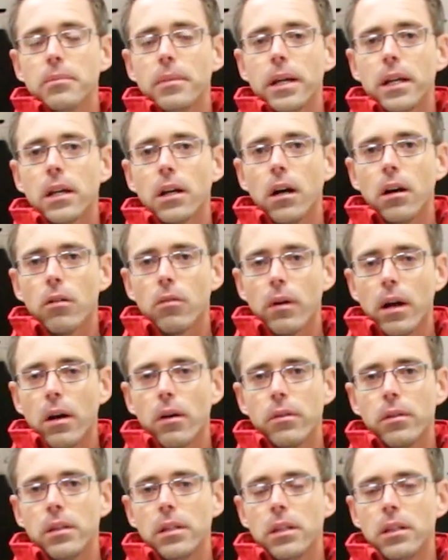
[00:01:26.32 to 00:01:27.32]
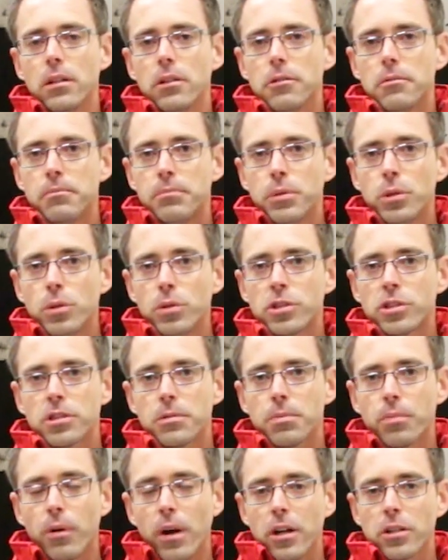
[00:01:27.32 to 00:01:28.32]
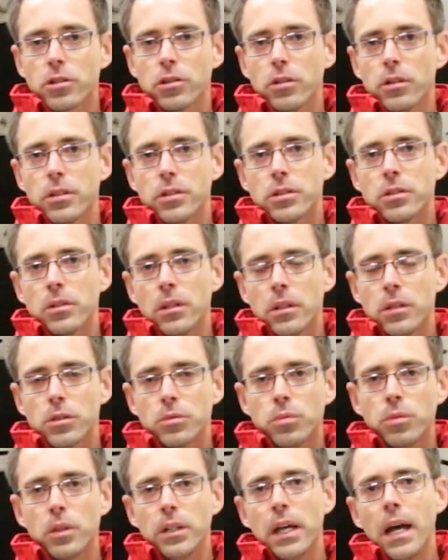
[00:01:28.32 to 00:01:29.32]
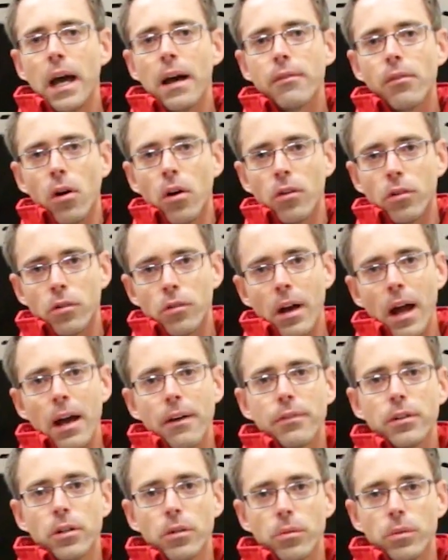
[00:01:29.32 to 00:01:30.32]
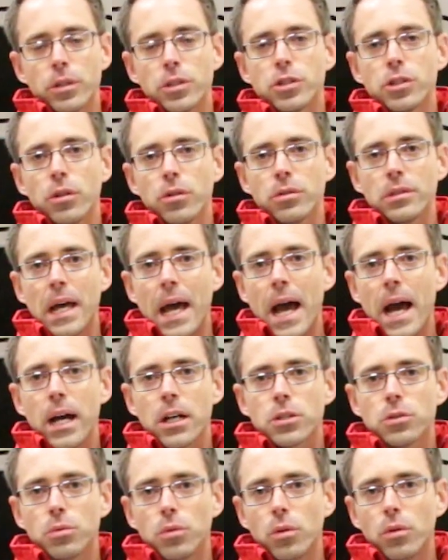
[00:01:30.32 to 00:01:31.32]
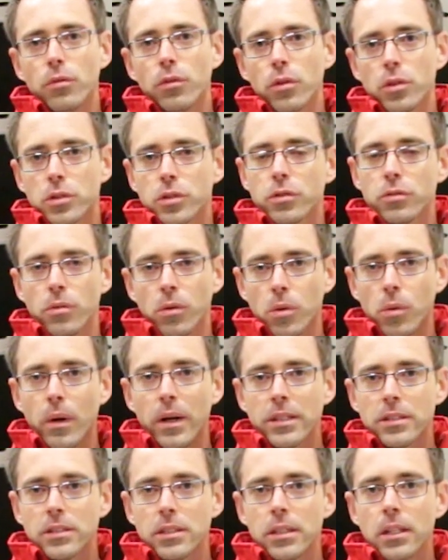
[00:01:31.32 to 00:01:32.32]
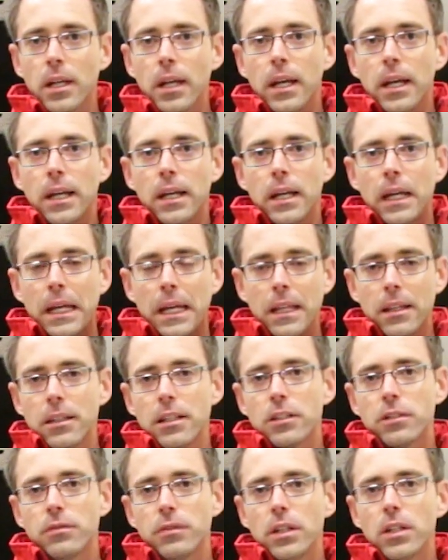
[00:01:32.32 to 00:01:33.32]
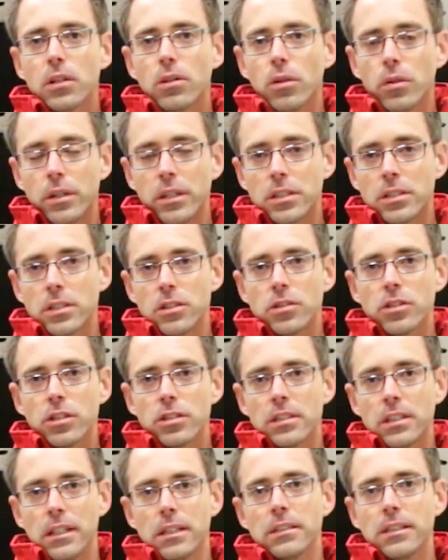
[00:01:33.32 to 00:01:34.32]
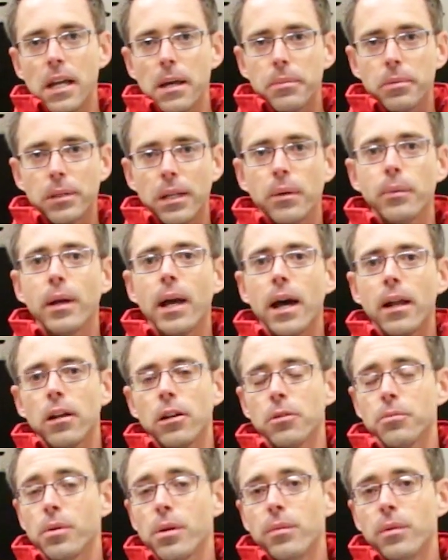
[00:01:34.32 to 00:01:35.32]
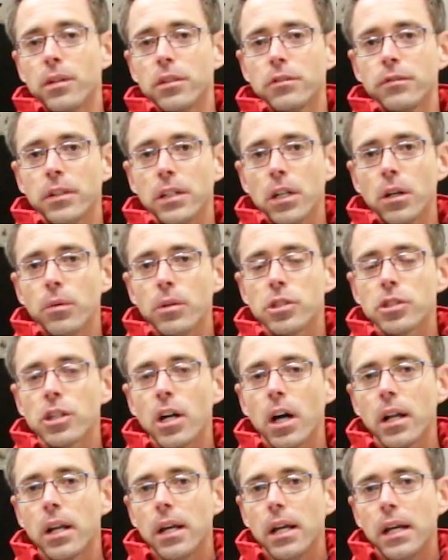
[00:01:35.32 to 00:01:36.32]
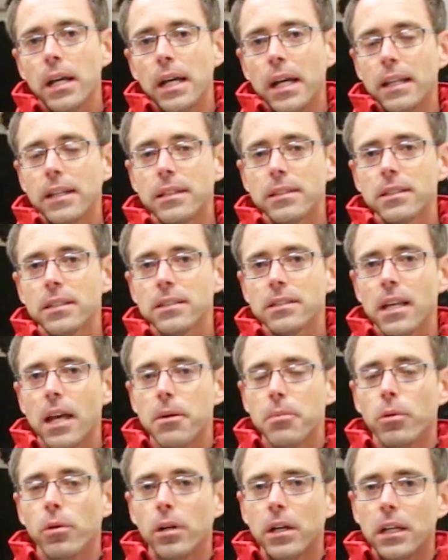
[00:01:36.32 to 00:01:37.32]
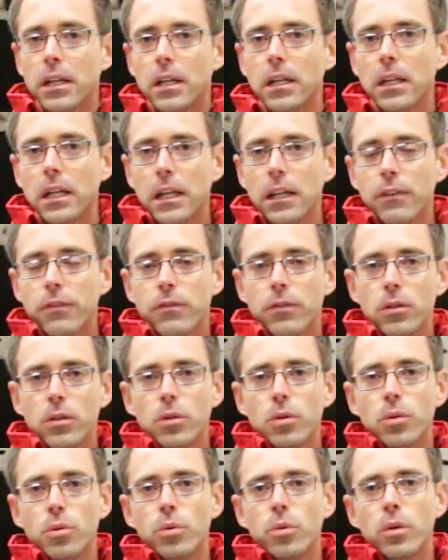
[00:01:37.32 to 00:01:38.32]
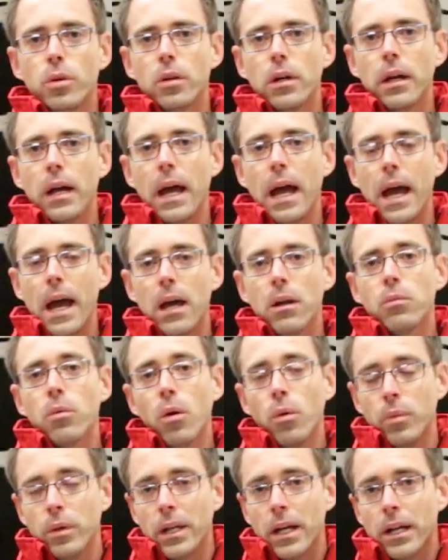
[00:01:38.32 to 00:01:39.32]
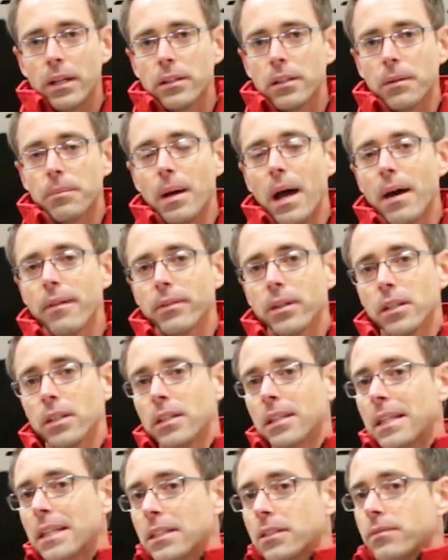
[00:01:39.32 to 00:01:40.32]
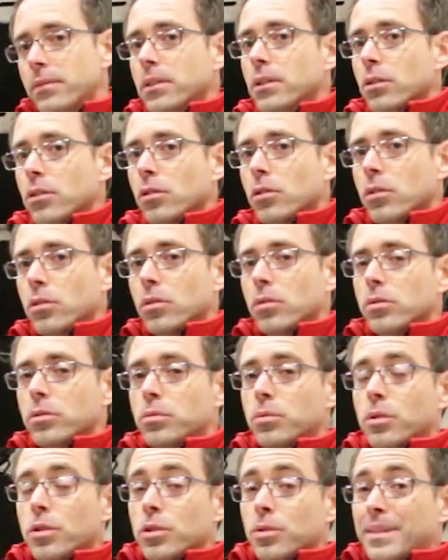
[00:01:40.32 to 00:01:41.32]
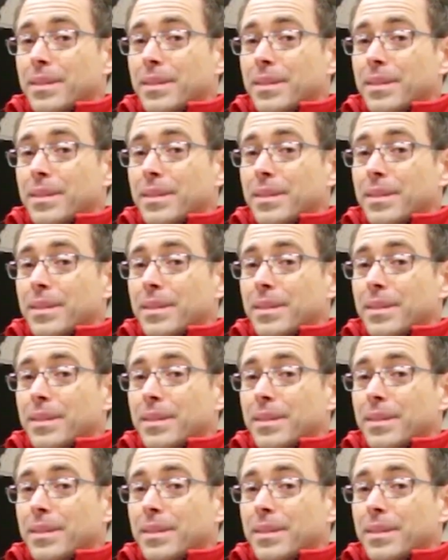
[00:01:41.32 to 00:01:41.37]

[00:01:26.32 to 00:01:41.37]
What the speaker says: make around the boost pressure is we have our graph here which shows actual versus requested. In this vehicle, this is just an example that we had on a previous video we shot. In this example, if you had what we ended up having on this vehicle, because